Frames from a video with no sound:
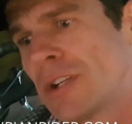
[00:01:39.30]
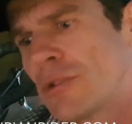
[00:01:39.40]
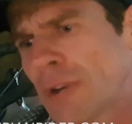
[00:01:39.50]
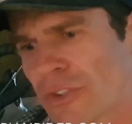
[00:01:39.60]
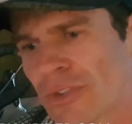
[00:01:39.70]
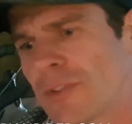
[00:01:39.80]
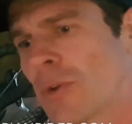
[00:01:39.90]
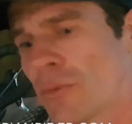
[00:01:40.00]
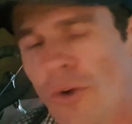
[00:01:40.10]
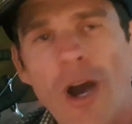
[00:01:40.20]
aggressively,
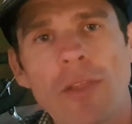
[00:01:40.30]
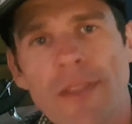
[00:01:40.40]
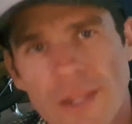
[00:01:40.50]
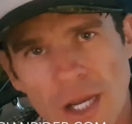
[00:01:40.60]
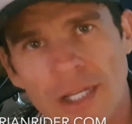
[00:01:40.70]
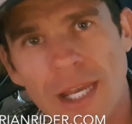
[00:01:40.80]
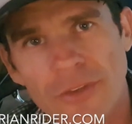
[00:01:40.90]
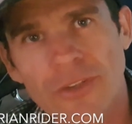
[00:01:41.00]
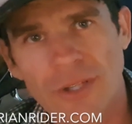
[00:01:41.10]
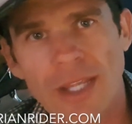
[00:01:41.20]
violent, yeah, okay,
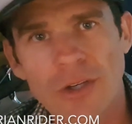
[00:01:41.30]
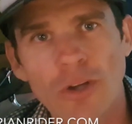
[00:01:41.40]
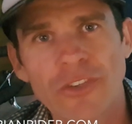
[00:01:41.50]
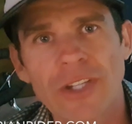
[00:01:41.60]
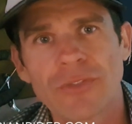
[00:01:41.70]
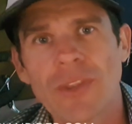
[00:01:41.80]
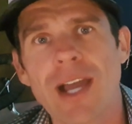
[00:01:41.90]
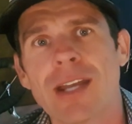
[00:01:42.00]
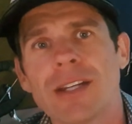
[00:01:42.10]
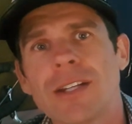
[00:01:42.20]
there's context for
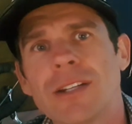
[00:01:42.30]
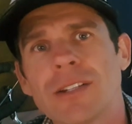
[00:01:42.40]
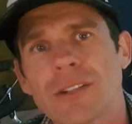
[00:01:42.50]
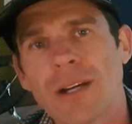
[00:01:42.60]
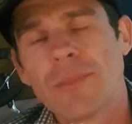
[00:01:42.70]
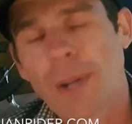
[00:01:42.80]
that, right?